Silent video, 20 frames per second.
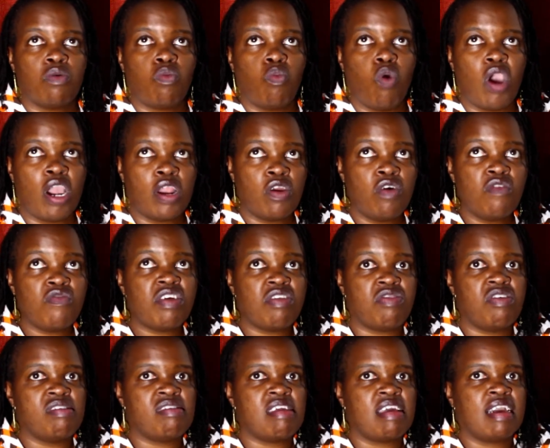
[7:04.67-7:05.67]
one of the
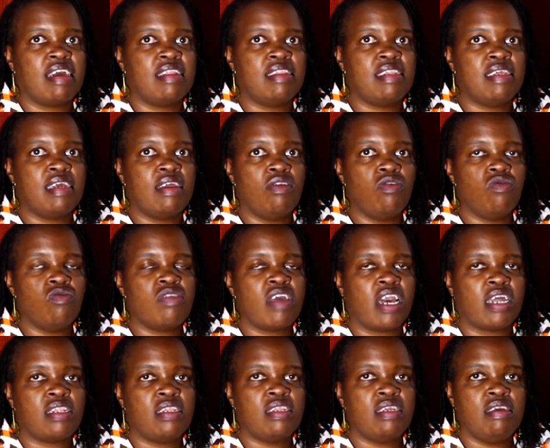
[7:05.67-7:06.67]
things I can tell you
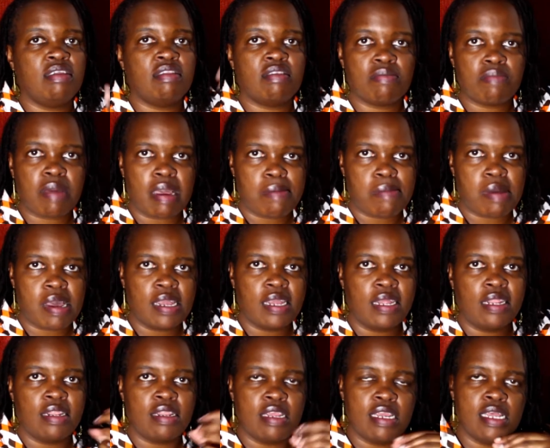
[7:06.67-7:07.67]
that eats my
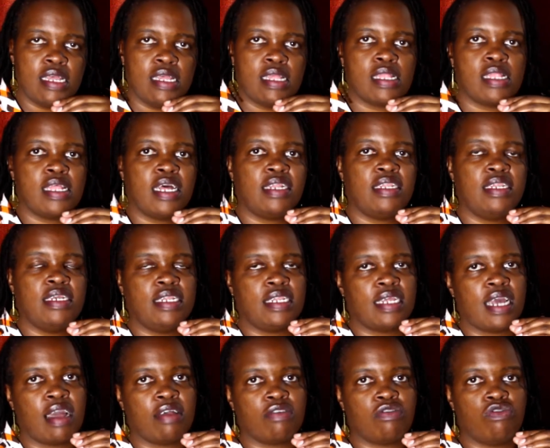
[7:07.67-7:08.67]
mind is that it
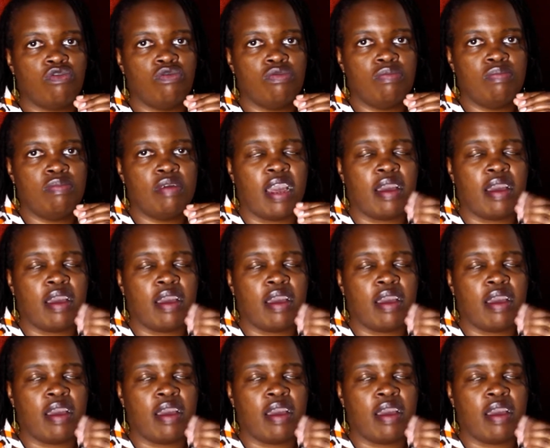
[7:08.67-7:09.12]
has to